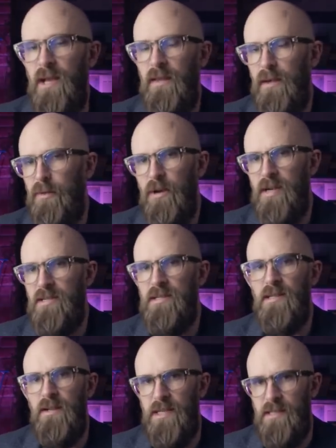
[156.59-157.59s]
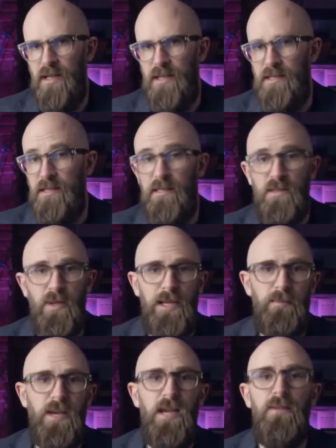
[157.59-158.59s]
the operation soon escalated into a
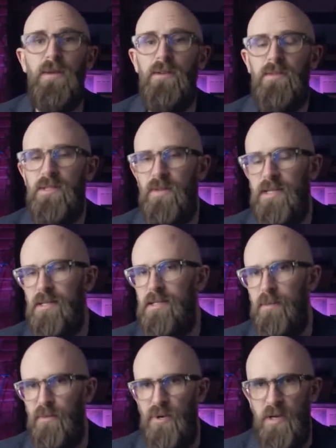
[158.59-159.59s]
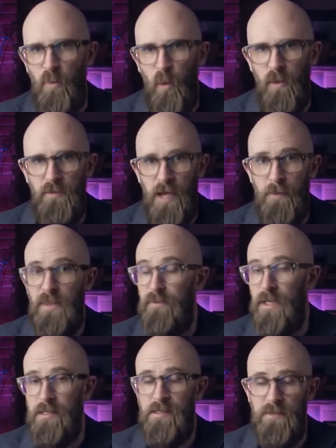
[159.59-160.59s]
campaign of unrestricted submarine warfare, the
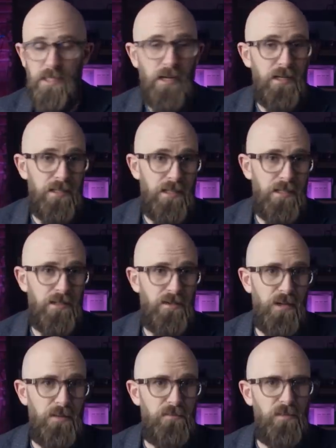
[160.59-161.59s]
first of its kind in history.